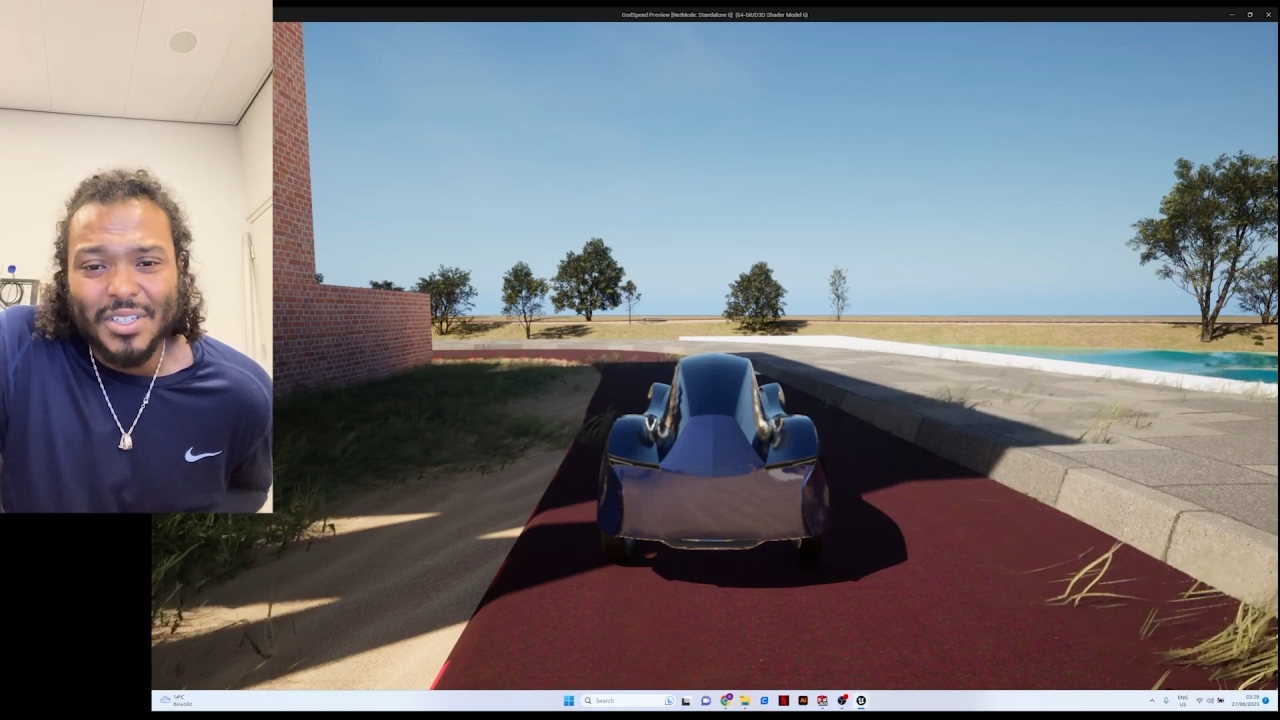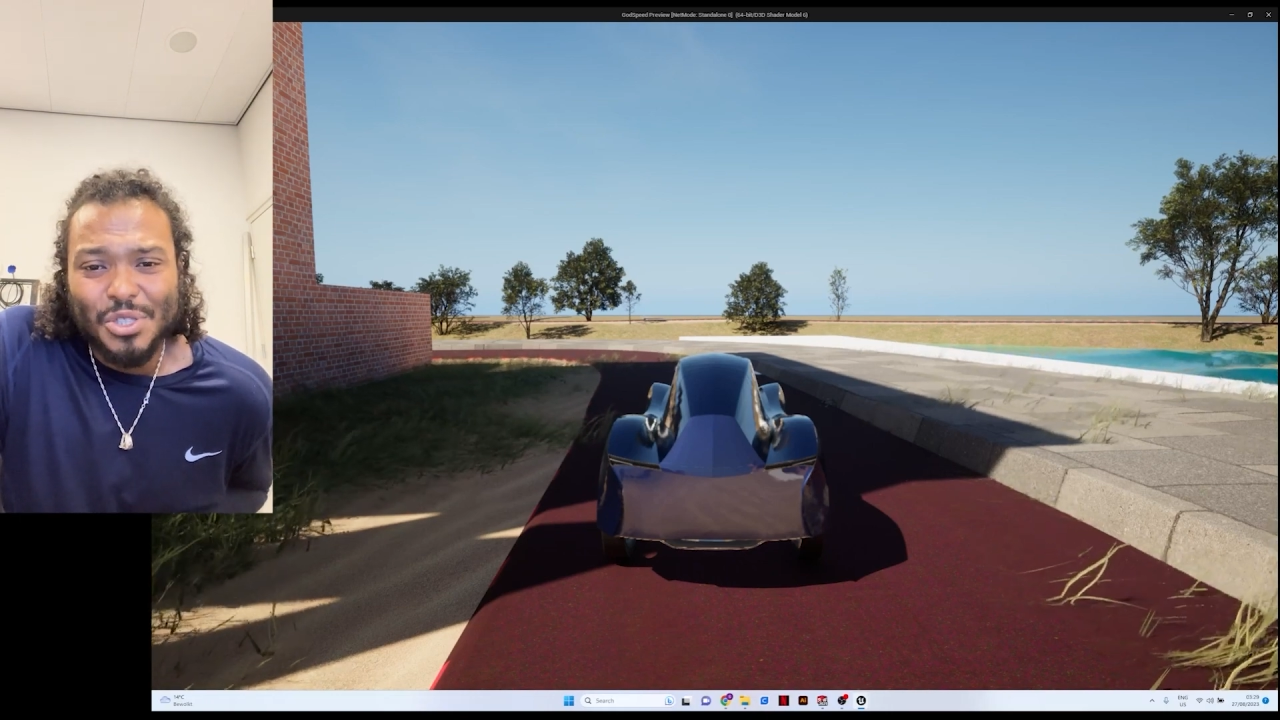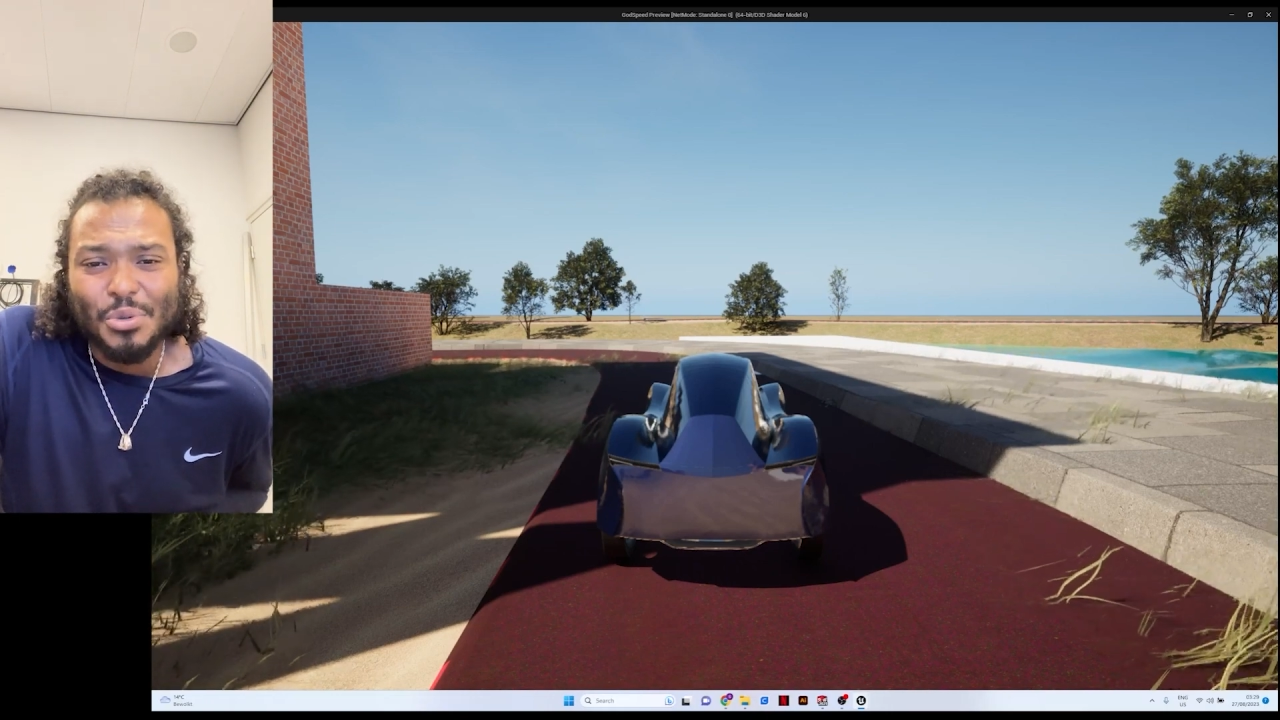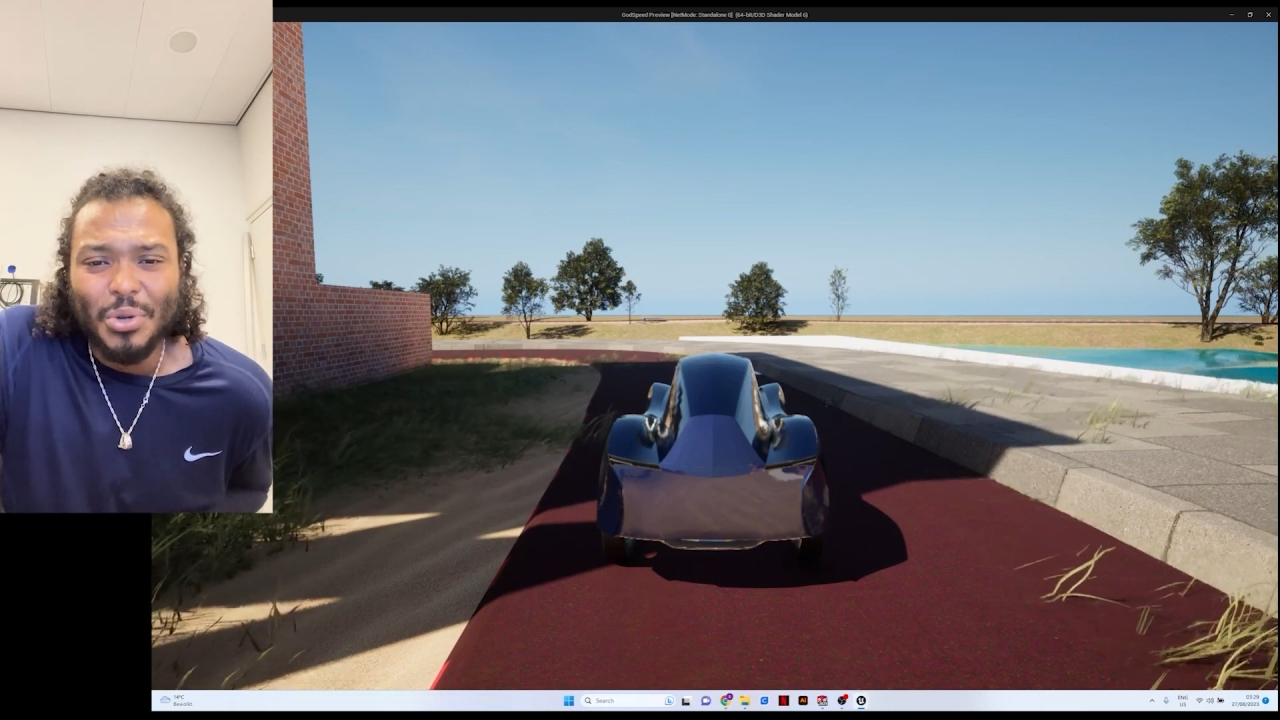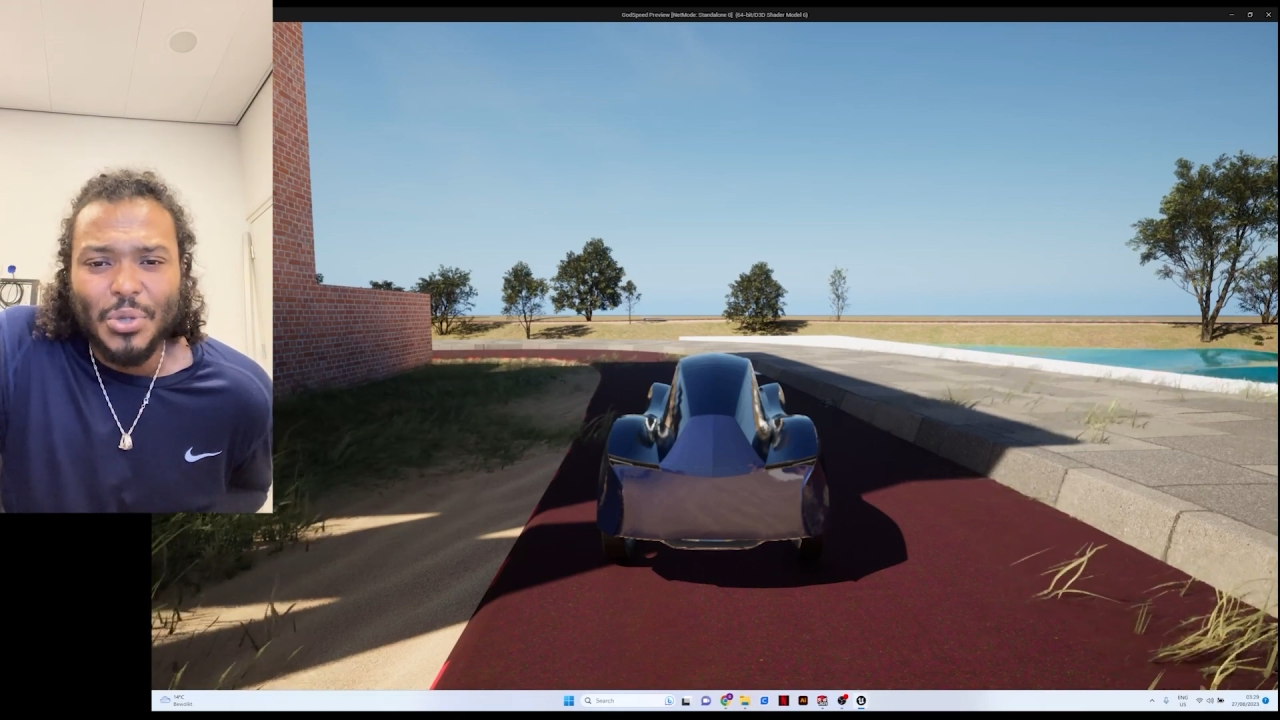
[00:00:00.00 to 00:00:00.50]

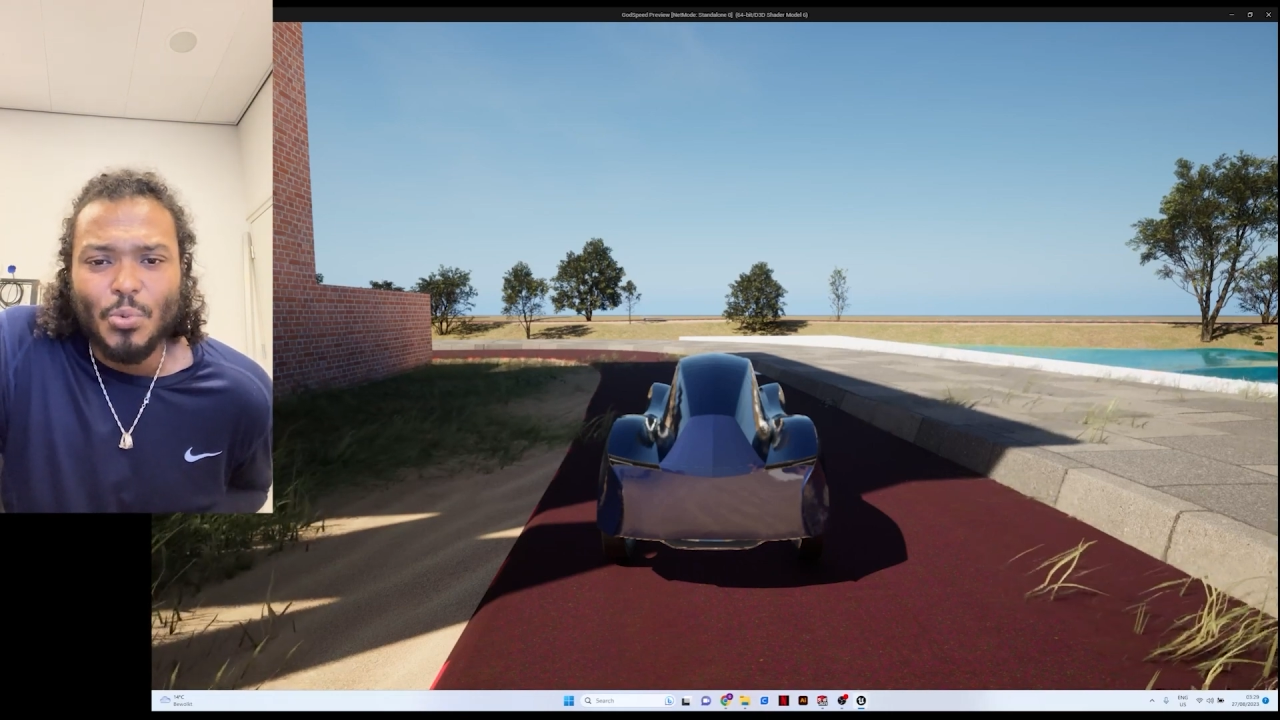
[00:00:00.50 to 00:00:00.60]
truly